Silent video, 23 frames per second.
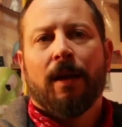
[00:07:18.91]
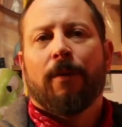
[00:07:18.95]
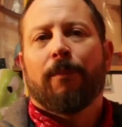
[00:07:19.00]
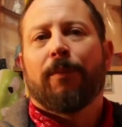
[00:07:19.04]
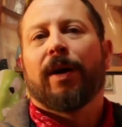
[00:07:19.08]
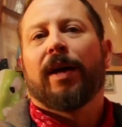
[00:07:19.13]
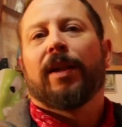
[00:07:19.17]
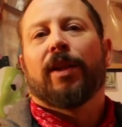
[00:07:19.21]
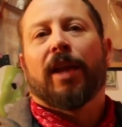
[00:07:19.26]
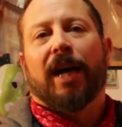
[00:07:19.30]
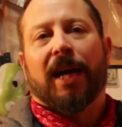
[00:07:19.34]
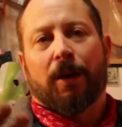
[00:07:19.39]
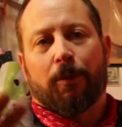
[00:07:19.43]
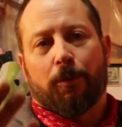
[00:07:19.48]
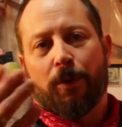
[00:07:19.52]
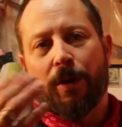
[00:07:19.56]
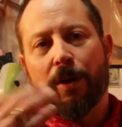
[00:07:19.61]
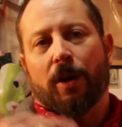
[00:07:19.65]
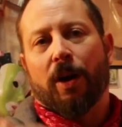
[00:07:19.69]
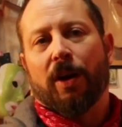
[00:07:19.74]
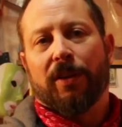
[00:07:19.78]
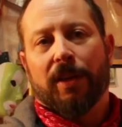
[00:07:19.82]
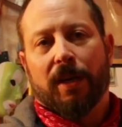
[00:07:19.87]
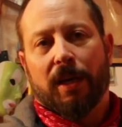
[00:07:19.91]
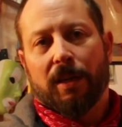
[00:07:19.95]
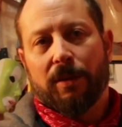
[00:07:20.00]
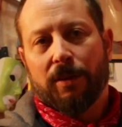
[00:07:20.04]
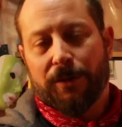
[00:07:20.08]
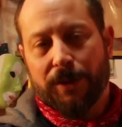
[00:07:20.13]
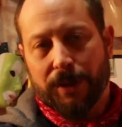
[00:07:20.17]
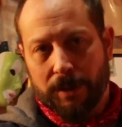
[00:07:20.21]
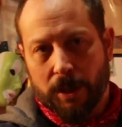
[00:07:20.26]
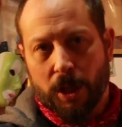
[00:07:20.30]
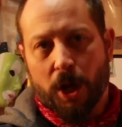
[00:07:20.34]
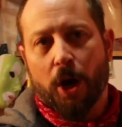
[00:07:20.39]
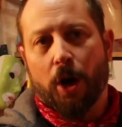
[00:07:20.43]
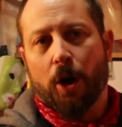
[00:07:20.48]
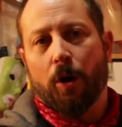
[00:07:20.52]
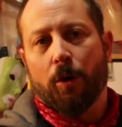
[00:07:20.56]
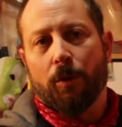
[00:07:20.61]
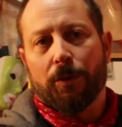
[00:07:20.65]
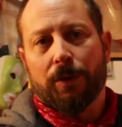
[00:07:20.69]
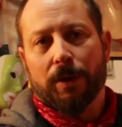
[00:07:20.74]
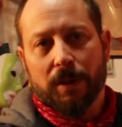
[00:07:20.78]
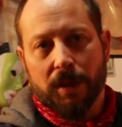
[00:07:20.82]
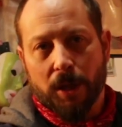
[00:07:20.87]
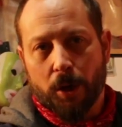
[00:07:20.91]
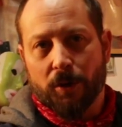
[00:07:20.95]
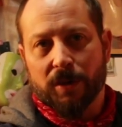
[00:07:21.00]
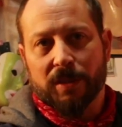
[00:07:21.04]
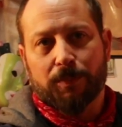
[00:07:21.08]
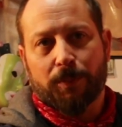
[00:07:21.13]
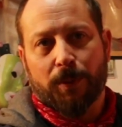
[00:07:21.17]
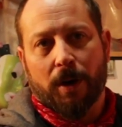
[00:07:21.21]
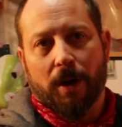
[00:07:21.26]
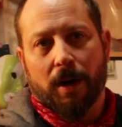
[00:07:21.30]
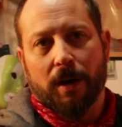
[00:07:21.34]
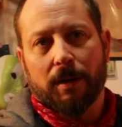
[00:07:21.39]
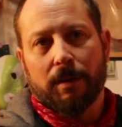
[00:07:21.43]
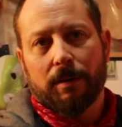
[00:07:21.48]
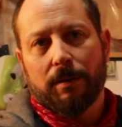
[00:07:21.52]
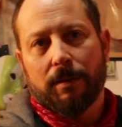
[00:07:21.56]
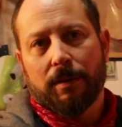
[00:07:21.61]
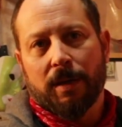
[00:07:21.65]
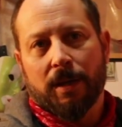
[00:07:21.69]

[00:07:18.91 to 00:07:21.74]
But like, we're on the lowest part,